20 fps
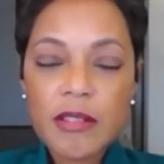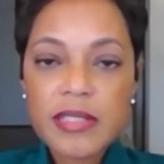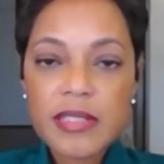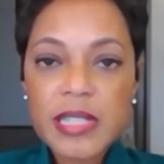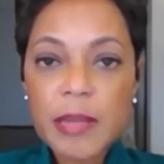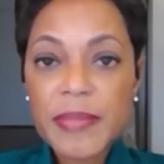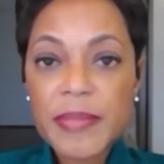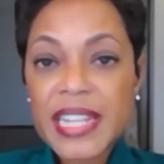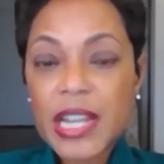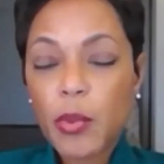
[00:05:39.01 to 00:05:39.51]

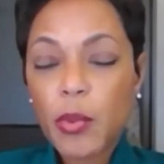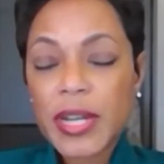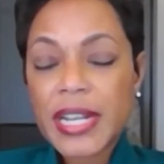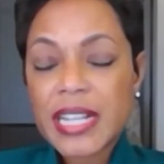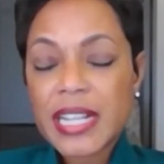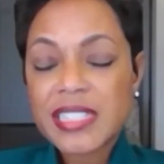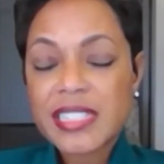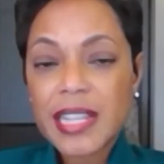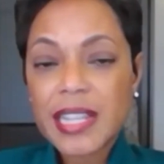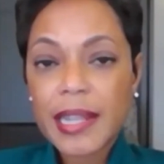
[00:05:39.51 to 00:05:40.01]
something that we're
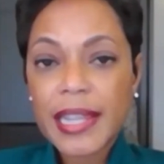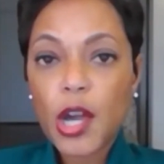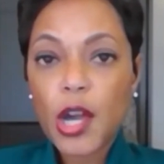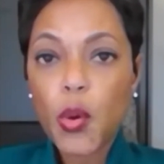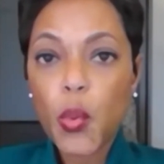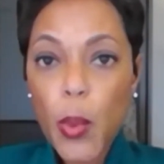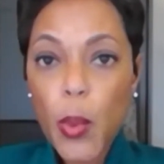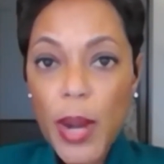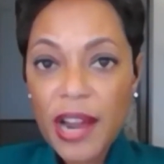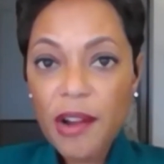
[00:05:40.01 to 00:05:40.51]
necessarily
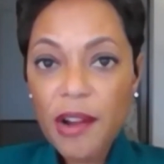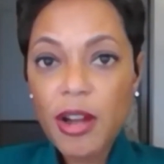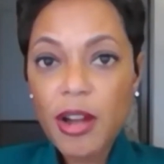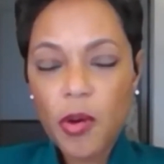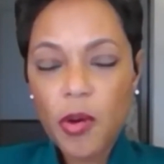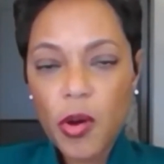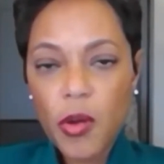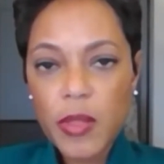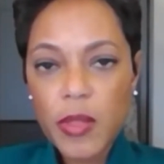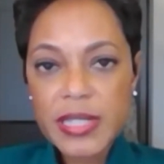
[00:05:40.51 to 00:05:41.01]
aware of
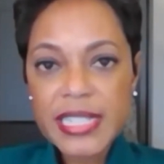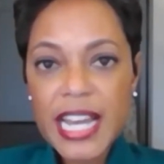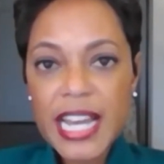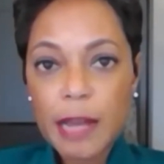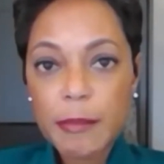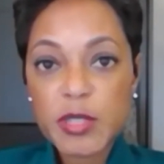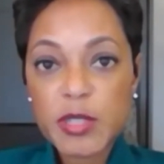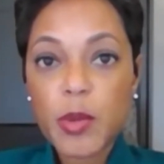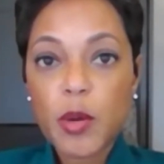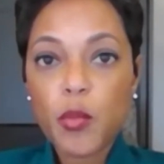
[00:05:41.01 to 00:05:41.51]
all the
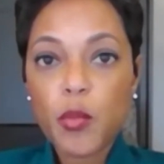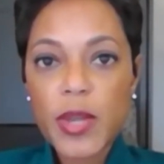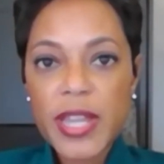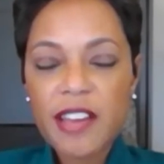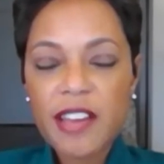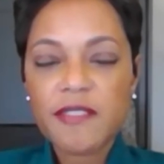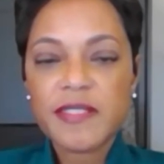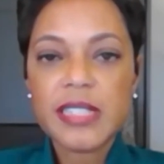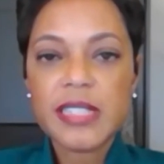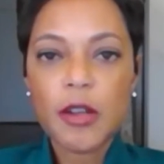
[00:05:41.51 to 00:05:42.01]
times, but we
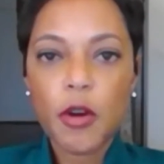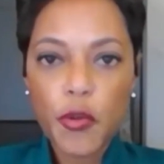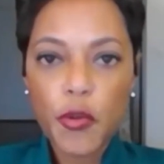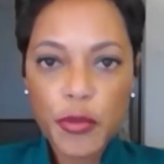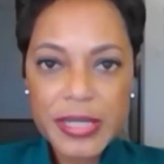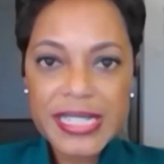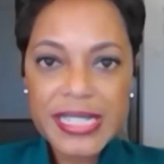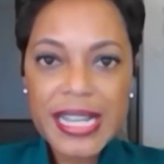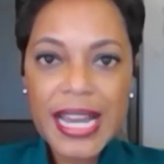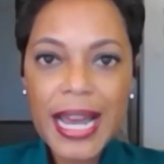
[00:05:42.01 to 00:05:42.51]
have
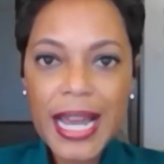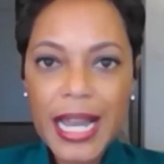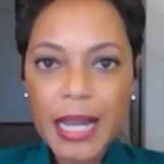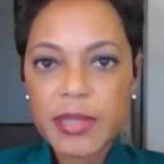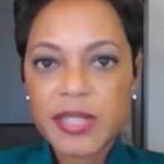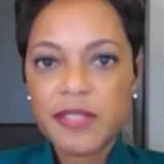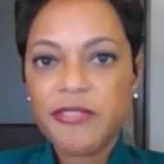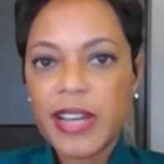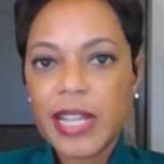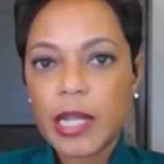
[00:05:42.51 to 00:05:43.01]
over time
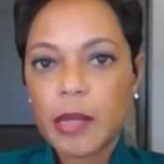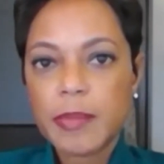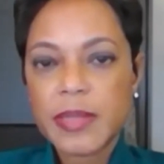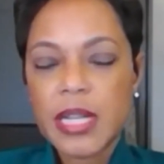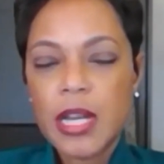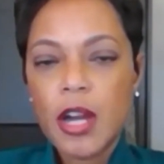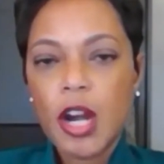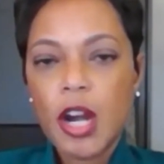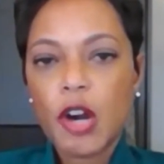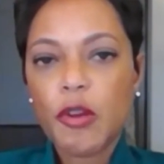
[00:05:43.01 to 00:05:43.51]
developed
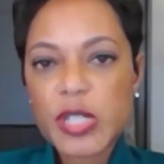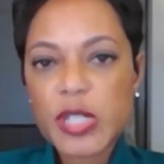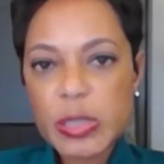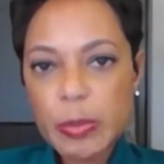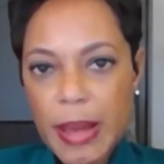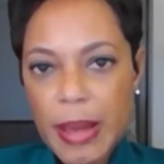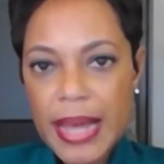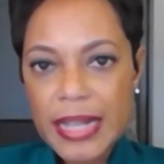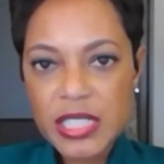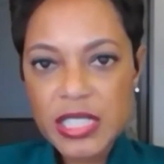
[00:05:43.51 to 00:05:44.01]
a
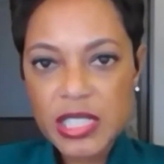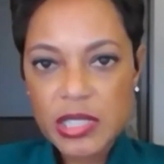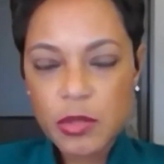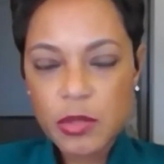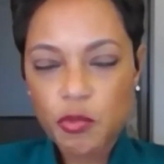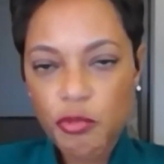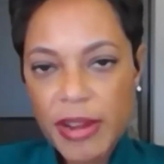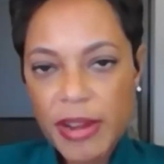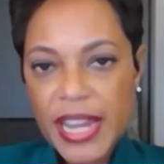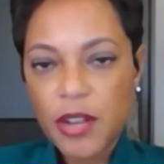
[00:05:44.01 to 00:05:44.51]
response
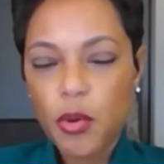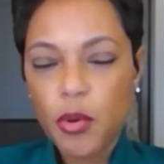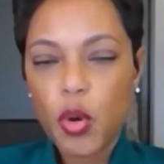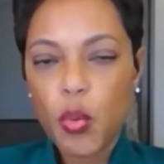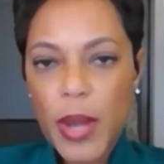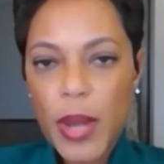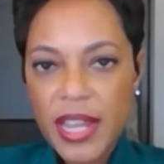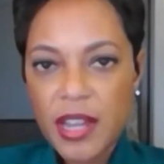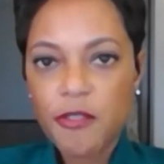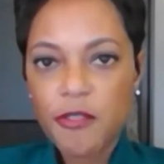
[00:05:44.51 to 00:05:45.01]
rate or a
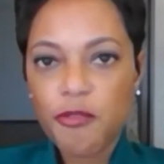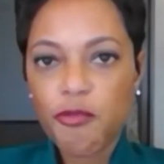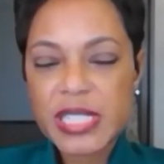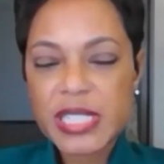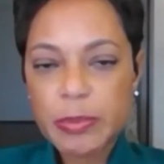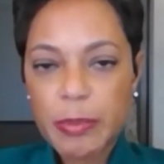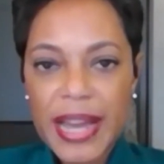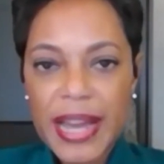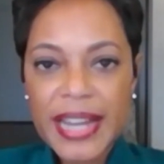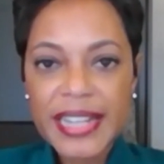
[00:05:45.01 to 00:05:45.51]
way of
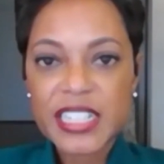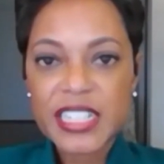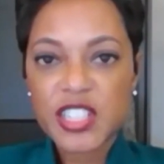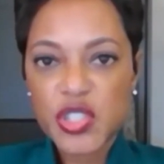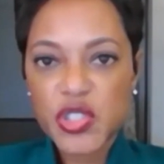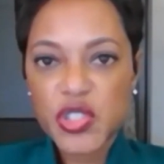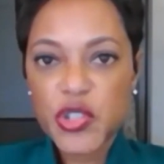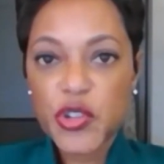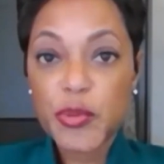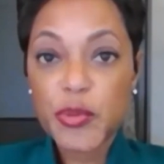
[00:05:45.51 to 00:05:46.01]
responding
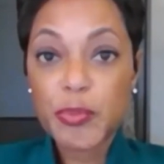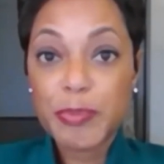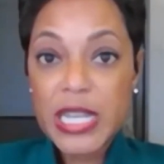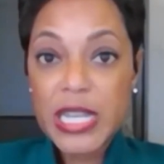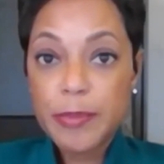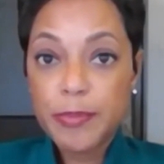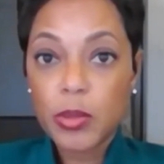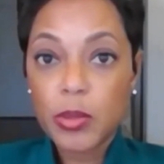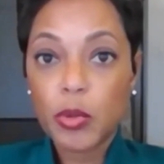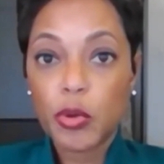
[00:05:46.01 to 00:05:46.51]
to certain
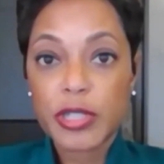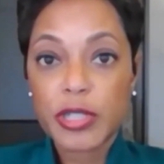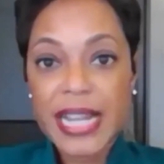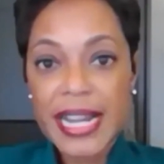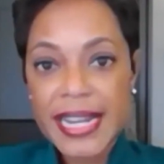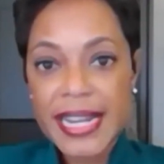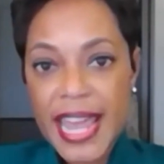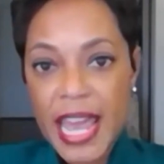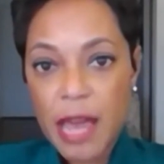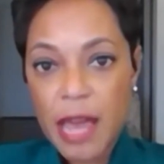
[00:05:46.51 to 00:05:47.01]
people or
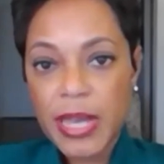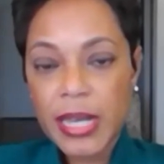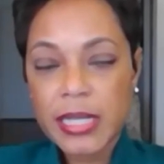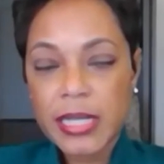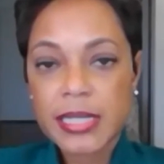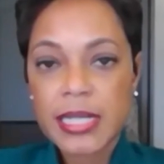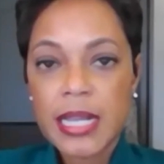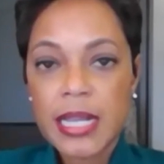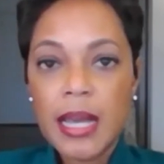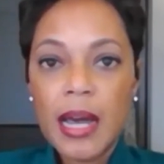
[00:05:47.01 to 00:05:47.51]

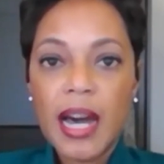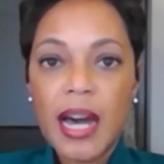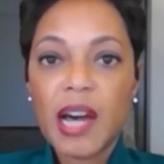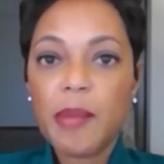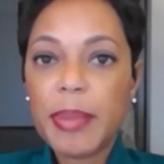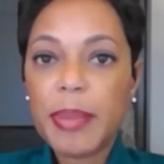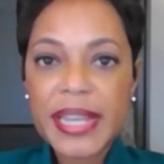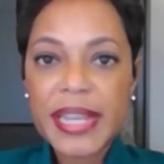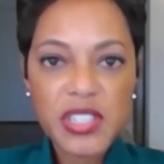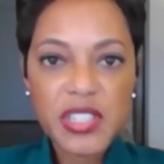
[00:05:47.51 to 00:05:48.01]
dynamics
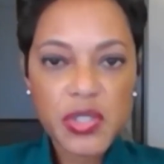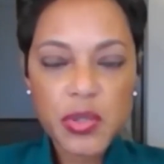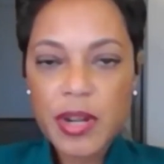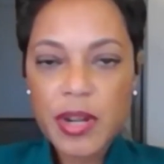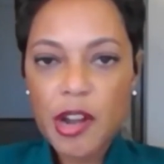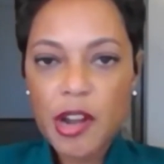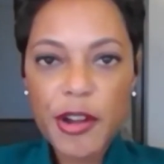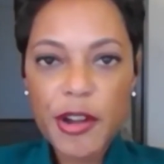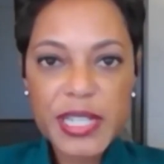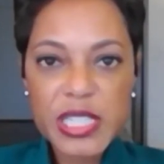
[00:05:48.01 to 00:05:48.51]
uh, based
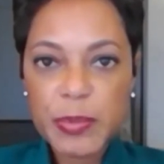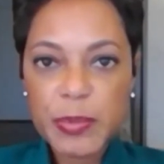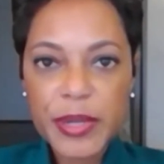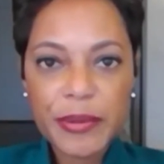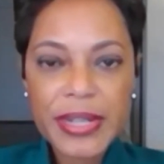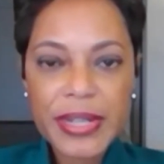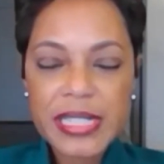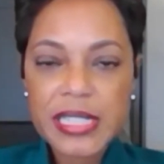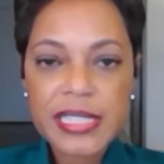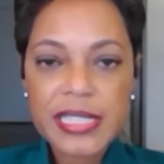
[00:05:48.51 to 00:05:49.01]
on our
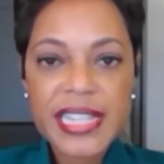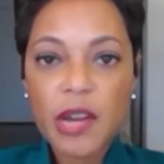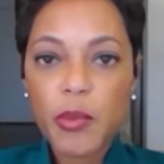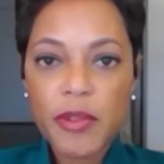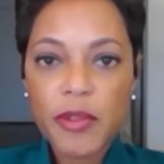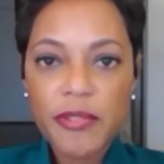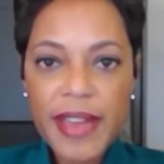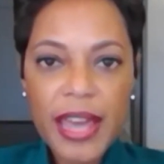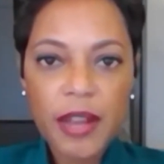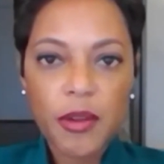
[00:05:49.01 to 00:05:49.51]
experiences that
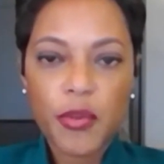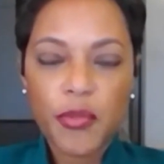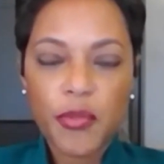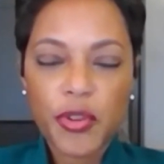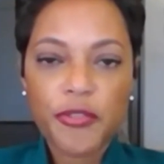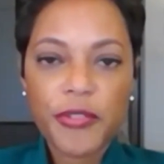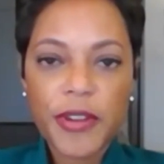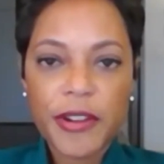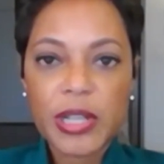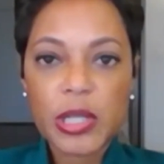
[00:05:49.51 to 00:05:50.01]
we've had
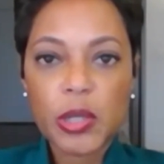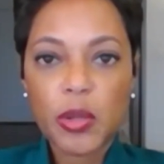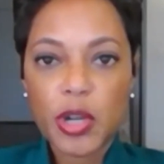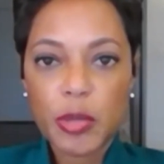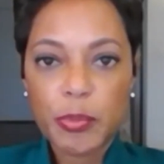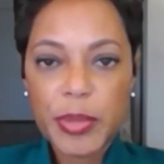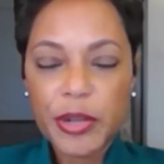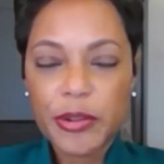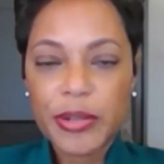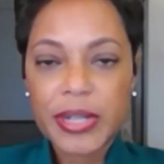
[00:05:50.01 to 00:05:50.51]
over a very
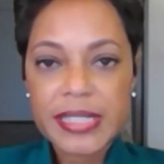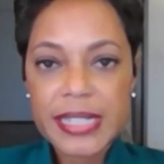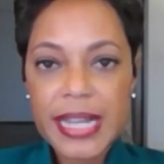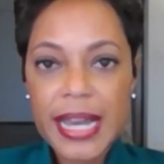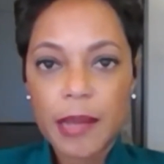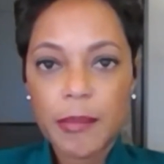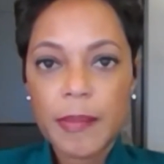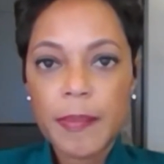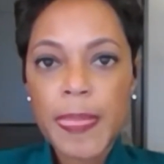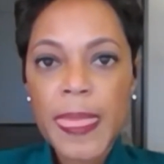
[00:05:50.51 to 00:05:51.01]
long period of
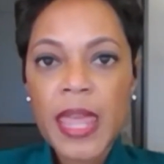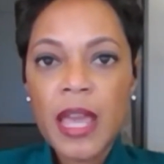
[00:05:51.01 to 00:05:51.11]
time.